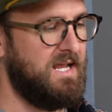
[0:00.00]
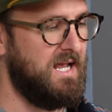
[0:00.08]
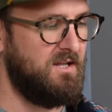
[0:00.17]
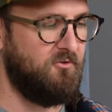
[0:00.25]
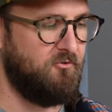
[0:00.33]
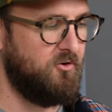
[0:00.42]

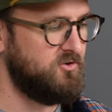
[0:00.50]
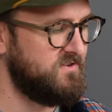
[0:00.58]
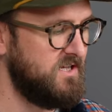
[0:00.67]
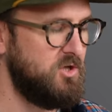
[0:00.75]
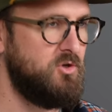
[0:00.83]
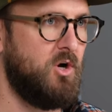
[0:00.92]
Again, the first
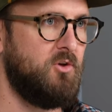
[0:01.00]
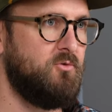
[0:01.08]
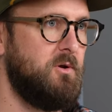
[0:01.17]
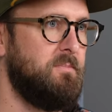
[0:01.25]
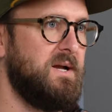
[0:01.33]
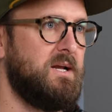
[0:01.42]
thing you notice
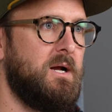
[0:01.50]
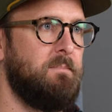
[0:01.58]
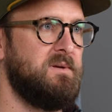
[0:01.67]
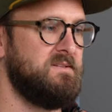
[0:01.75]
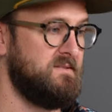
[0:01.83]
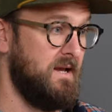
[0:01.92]
when you pick it
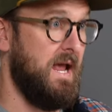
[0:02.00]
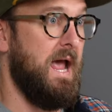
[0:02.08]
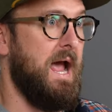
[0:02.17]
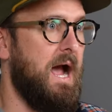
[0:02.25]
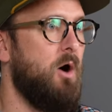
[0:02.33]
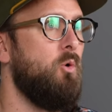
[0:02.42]
up is
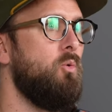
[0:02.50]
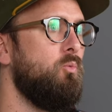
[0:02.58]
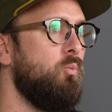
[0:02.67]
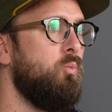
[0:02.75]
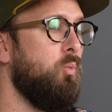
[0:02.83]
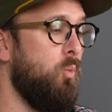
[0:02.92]
how
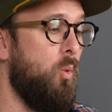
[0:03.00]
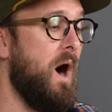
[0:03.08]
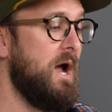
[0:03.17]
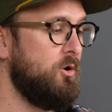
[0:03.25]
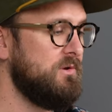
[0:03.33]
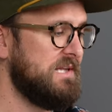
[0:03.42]

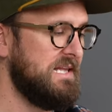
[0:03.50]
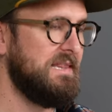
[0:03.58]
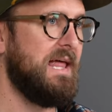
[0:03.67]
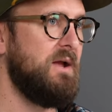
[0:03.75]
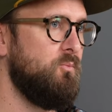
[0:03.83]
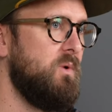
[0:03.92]
wildly
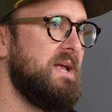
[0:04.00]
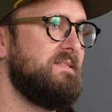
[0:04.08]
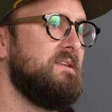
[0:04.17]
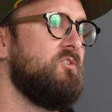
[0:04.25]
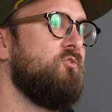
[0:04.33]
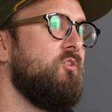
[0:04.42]

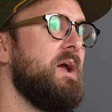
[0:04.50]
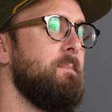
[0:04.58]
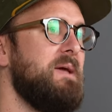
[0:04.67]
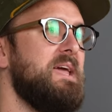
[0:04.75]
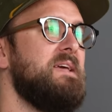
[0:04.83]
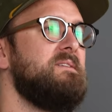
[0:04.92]
lightweight this
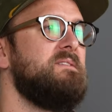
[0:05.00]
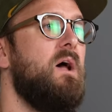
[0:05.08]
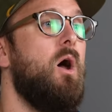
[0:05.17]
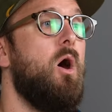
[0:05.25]
frame is.